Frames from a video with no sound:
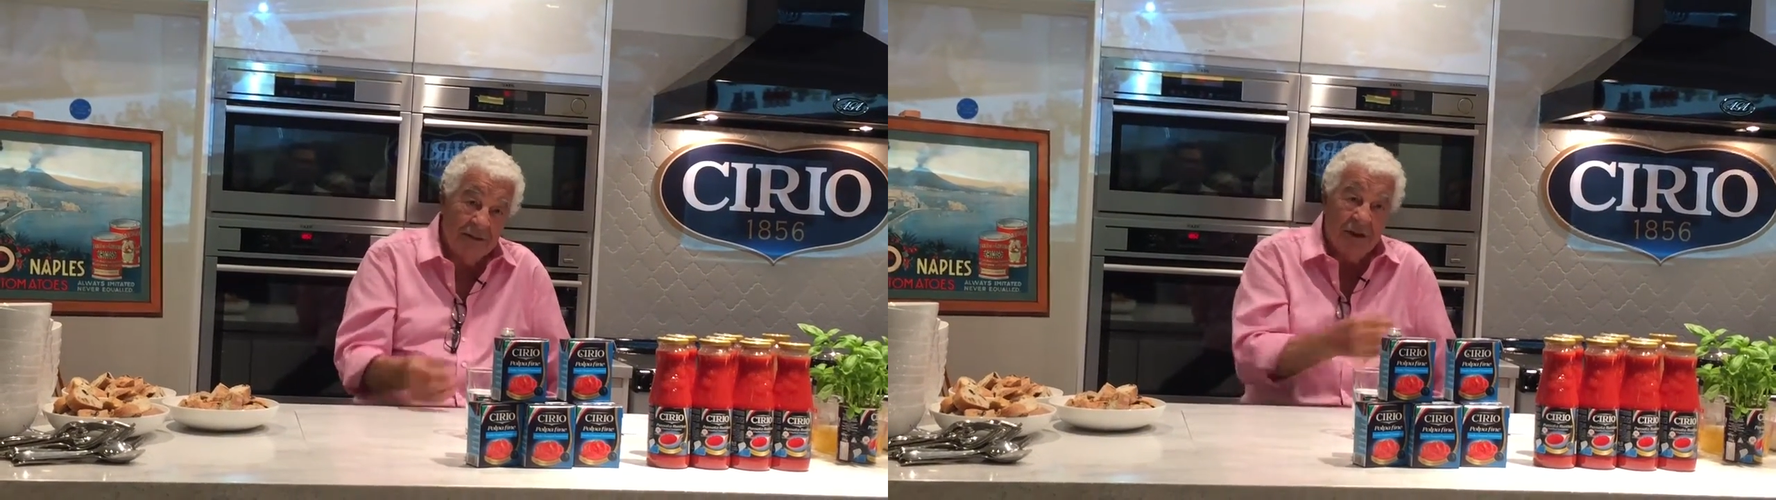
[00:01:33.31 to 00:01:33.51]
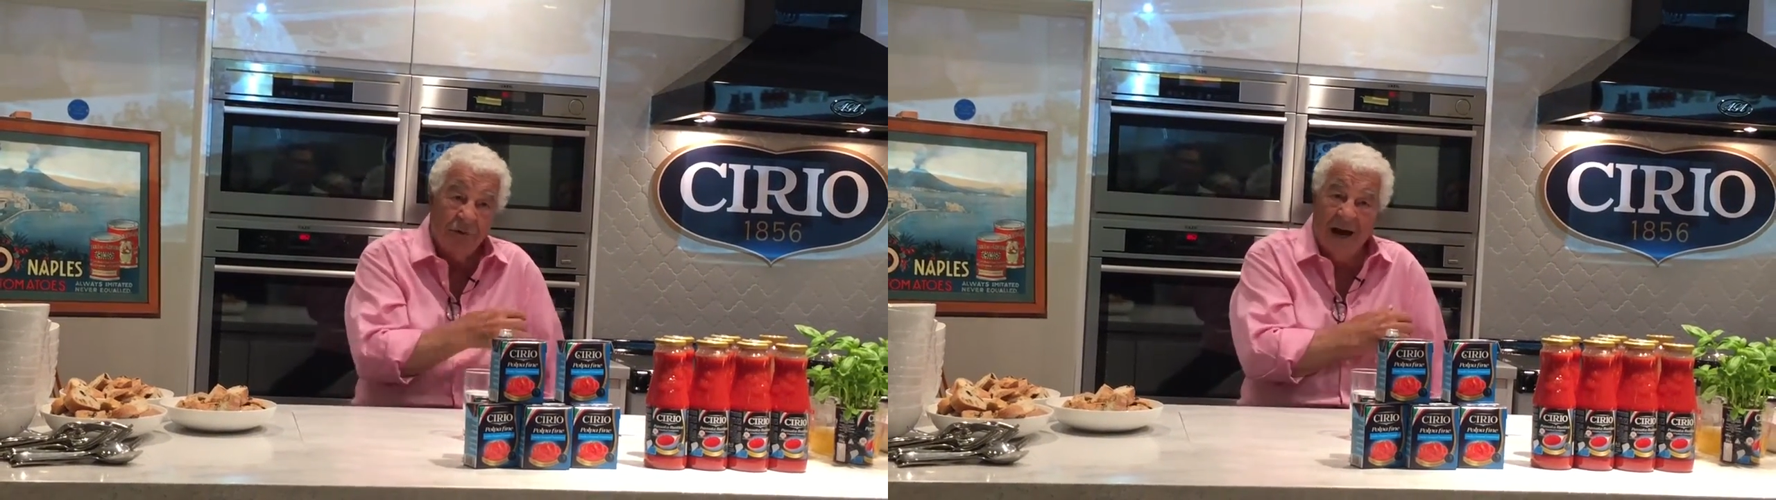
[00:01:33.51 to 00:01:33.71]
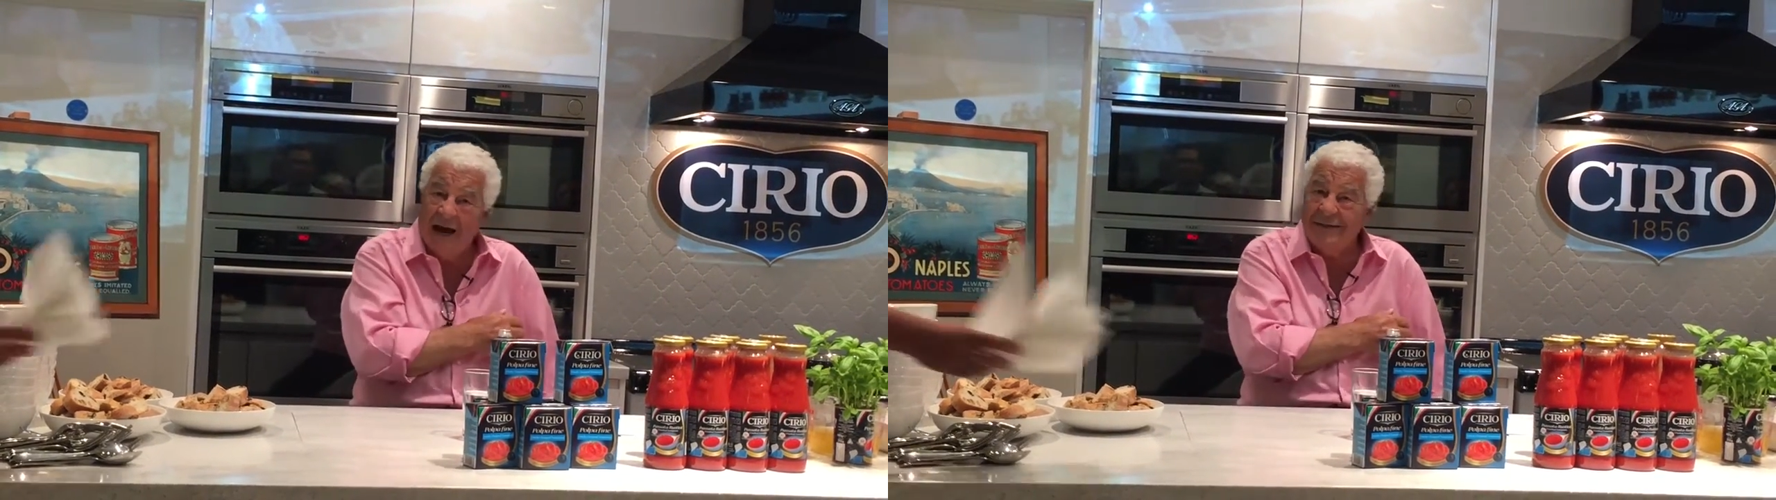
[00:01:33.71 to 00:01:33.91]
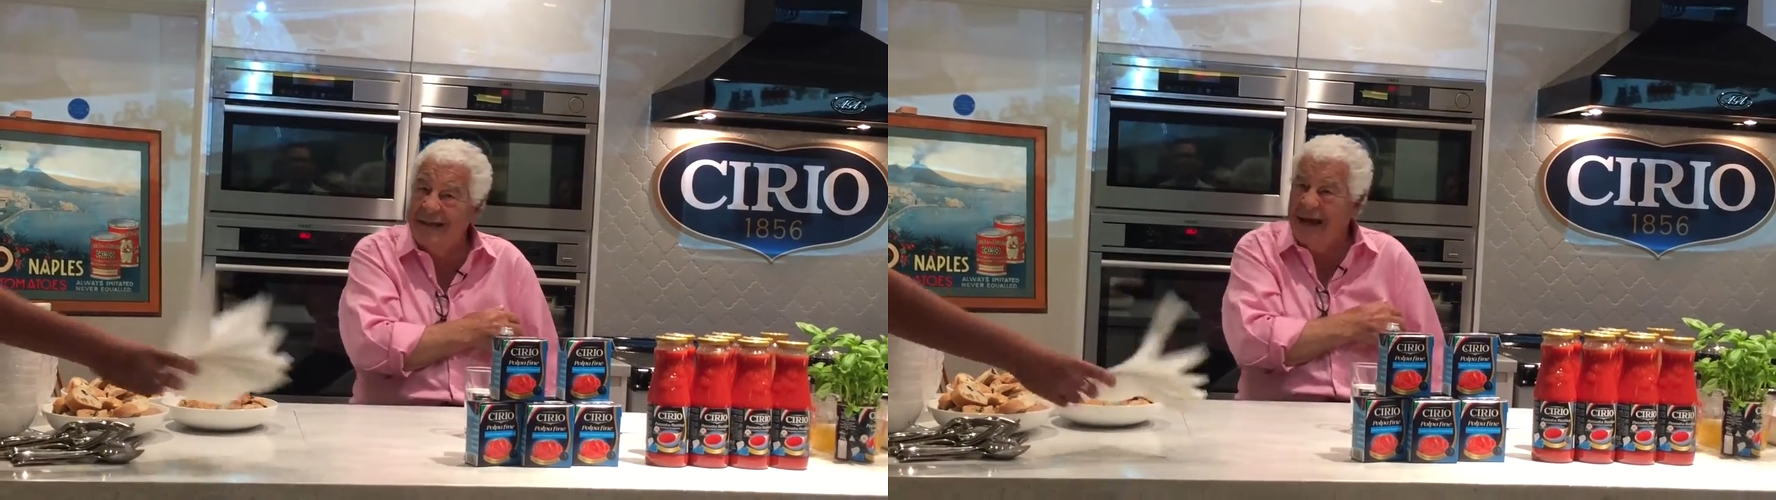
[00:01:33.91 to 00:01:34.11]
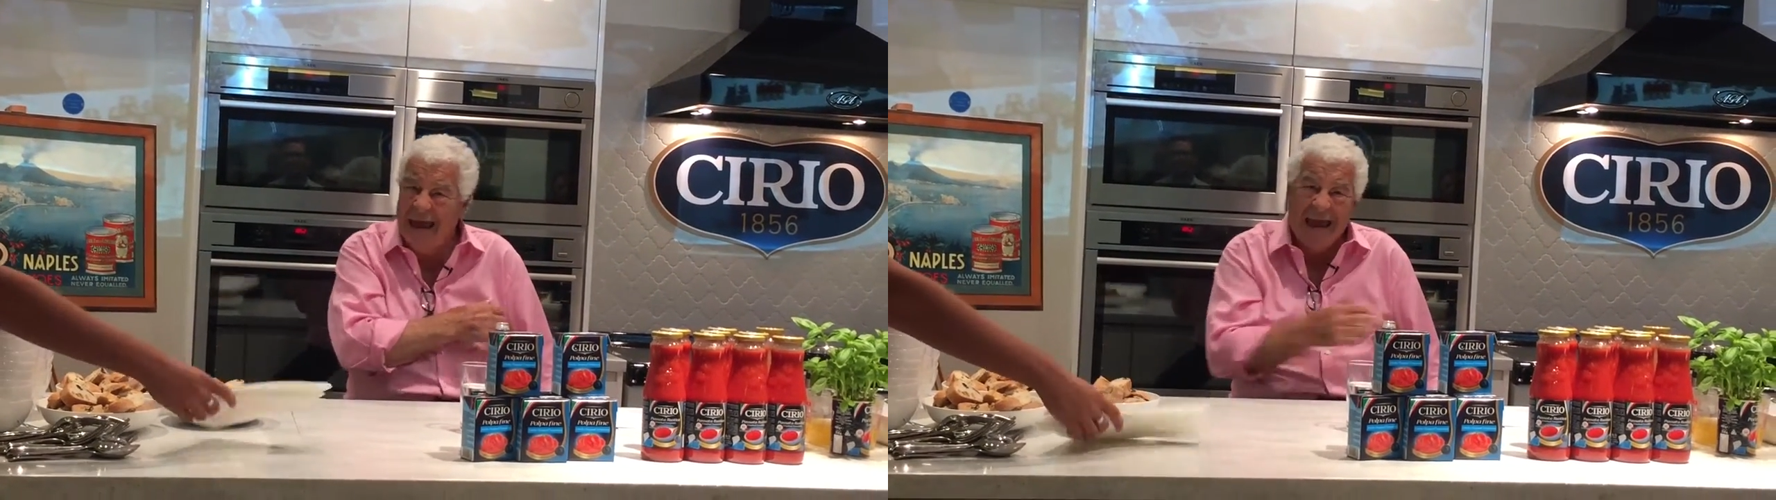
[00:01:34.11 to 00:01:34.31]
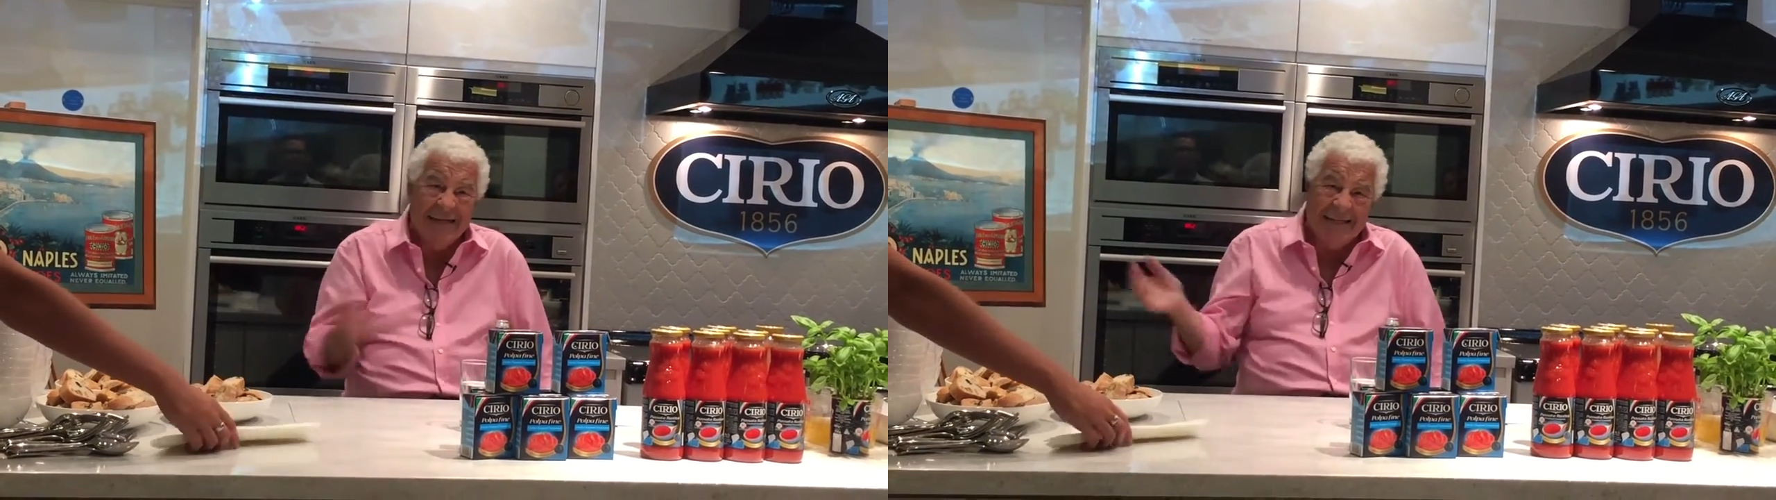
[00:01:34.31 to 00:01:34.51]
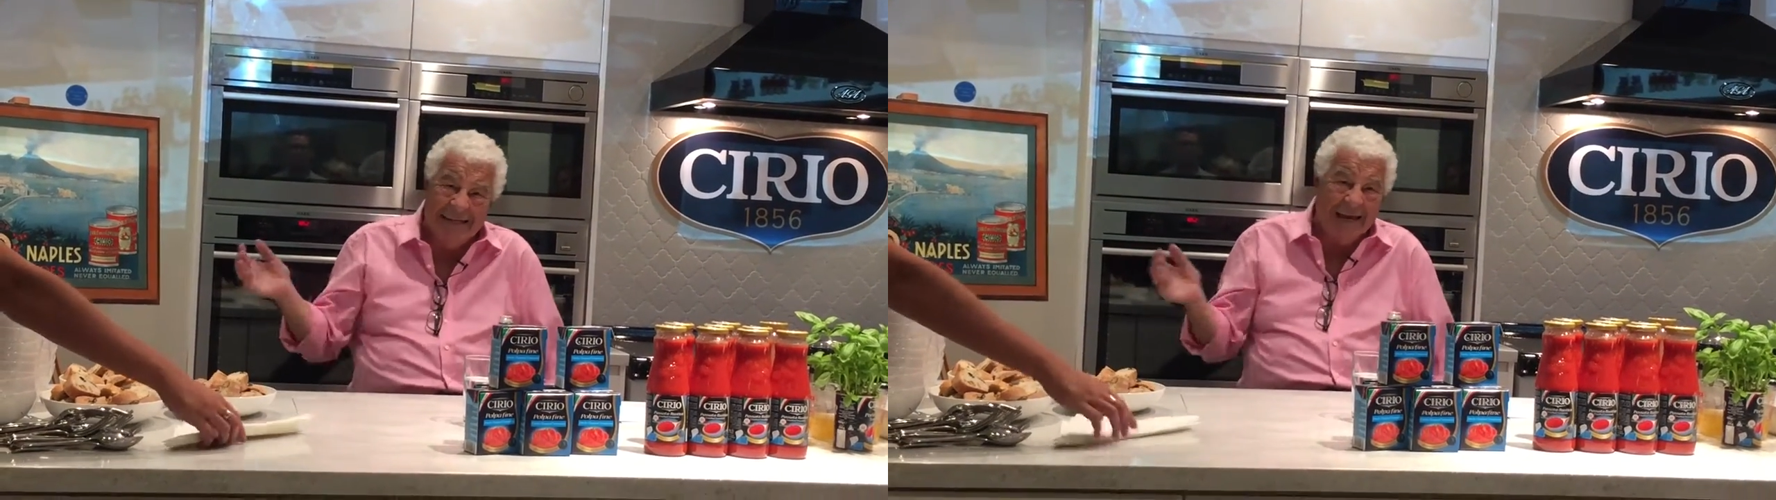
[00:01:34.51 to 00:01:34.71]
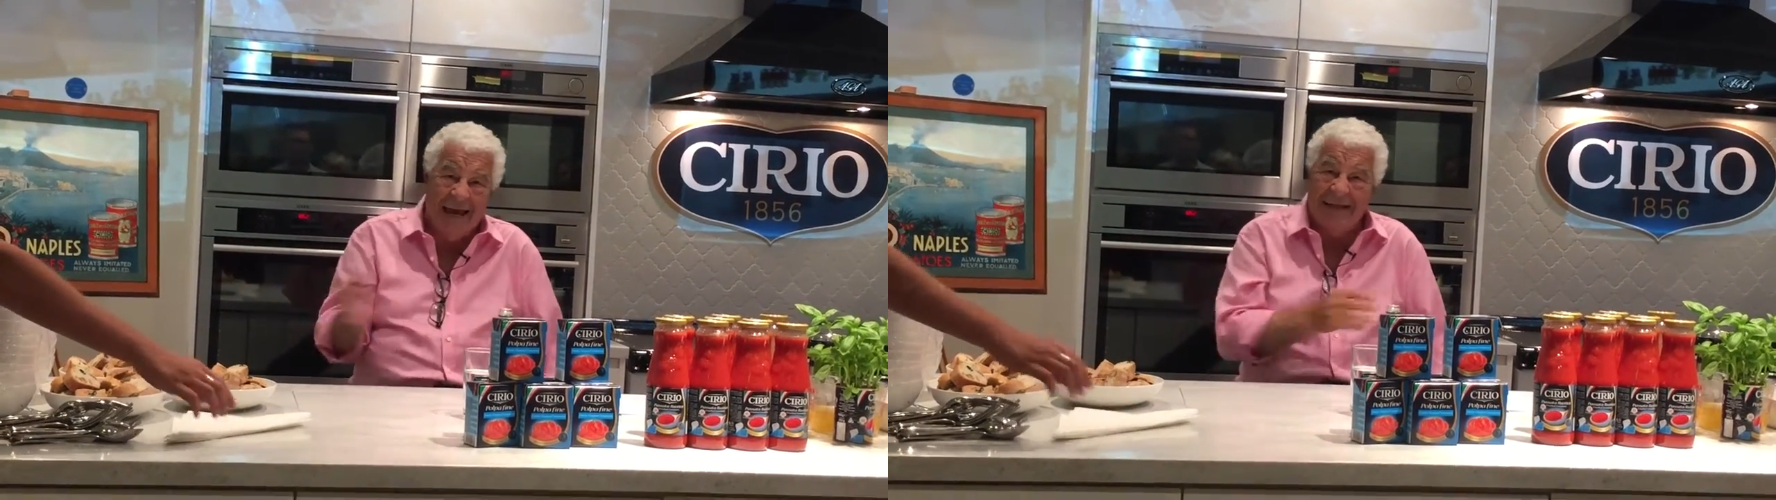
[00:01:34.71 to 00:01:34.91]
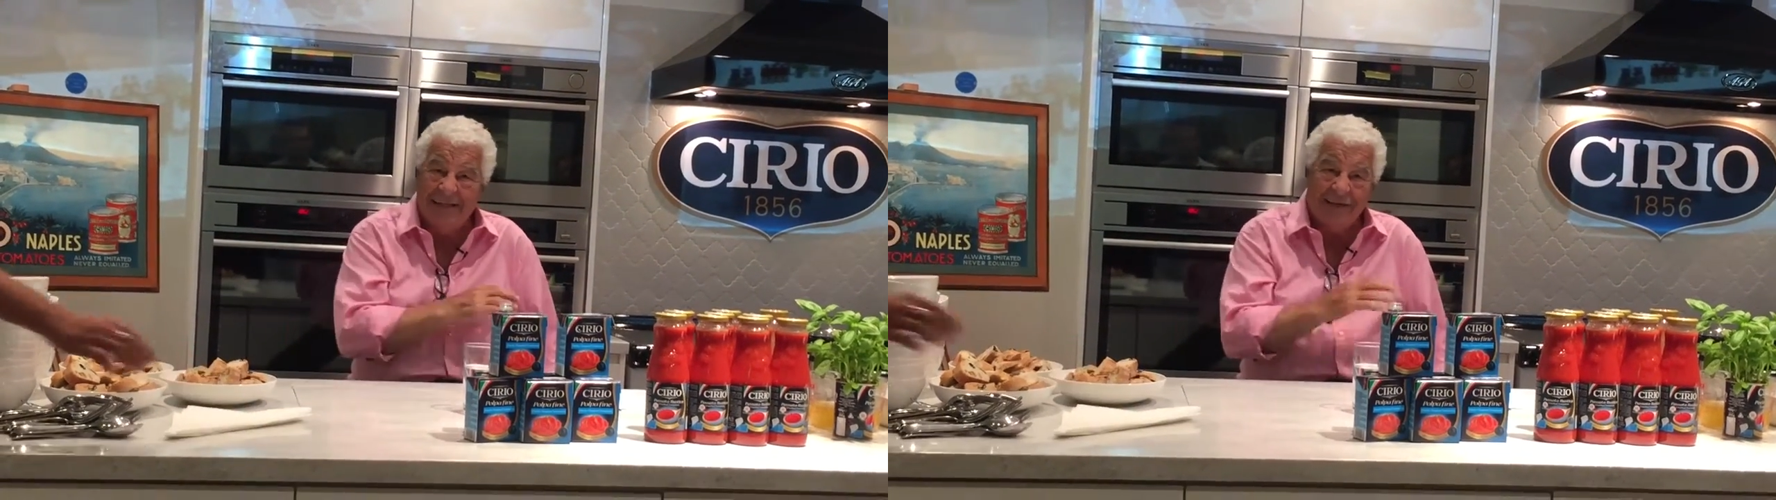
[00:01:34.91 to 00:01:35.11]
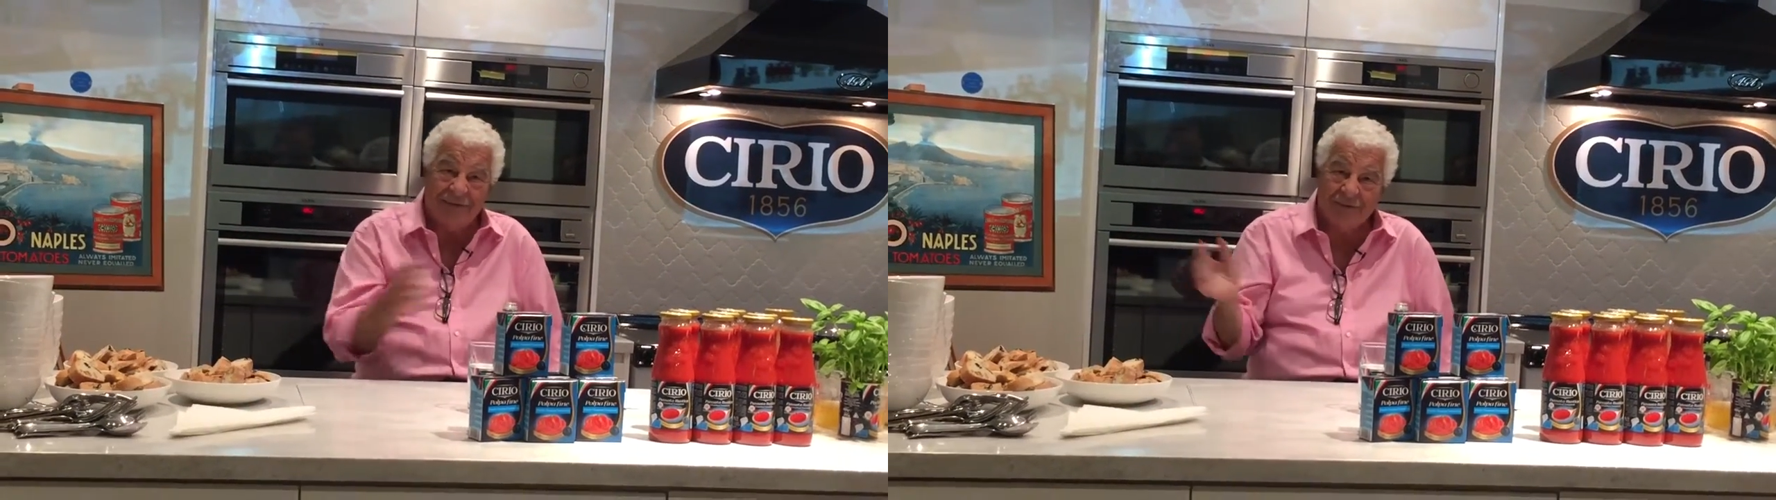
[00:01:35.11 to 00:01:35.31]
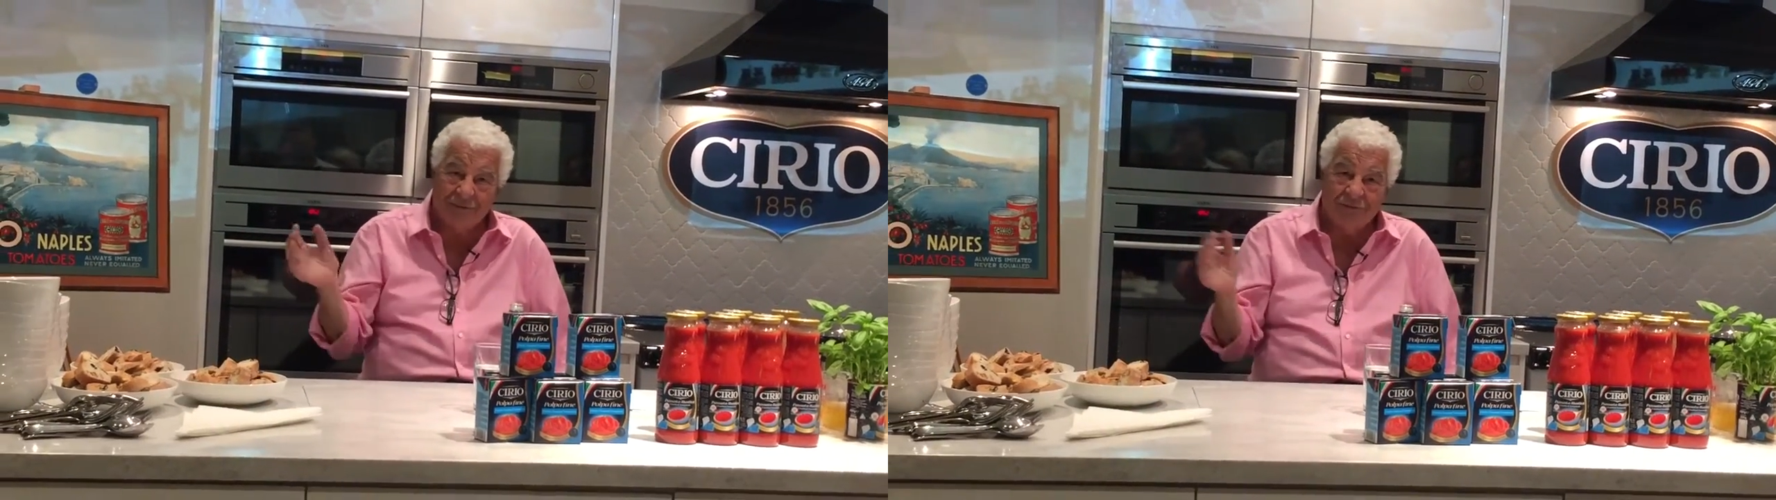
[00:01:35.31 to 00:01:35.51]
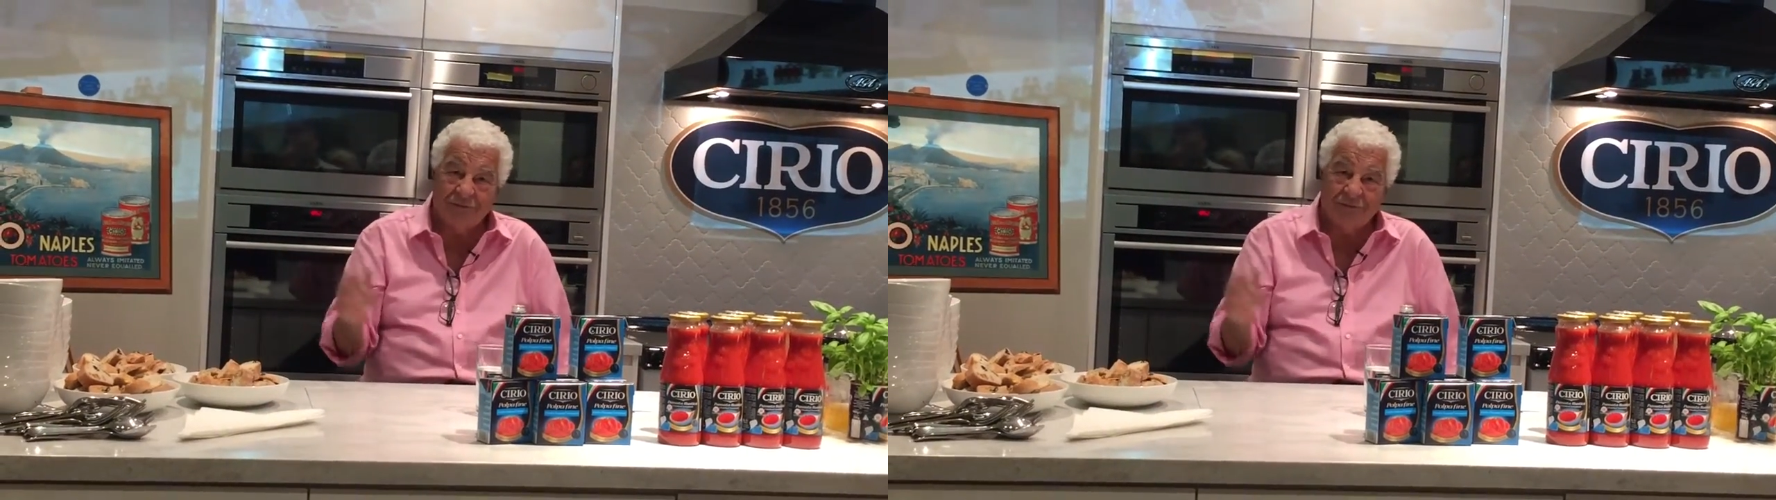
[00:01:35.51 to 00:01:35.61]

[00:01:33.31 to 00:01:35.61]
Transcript: you know, under any sort